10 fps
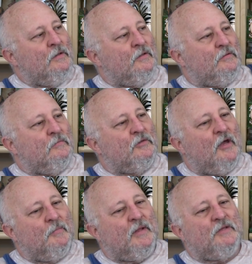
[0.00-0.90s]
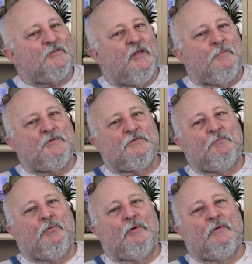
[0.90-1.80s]
the time date stamp is
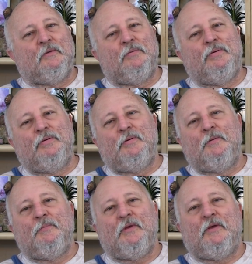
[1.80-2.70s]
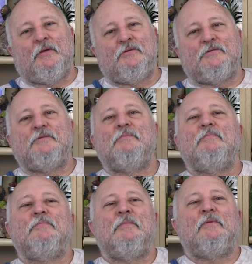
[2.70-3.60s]
important because
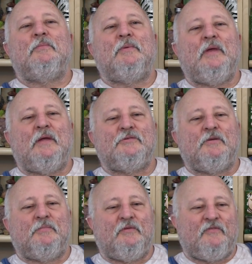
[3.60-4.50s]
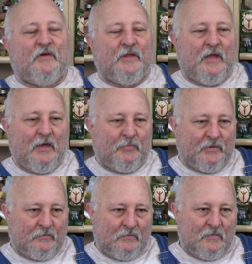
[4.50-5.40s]
we had something finally
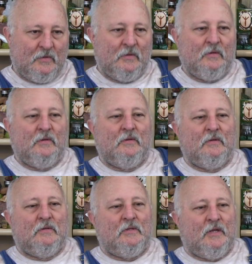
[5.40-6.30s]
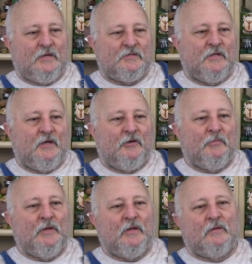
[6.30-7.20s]
happen last night a
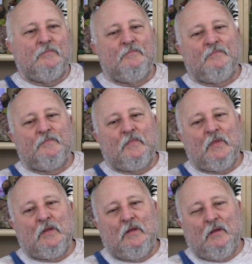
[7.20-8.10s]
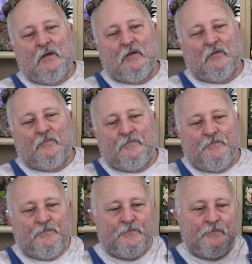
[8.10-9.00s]
meeting. Um,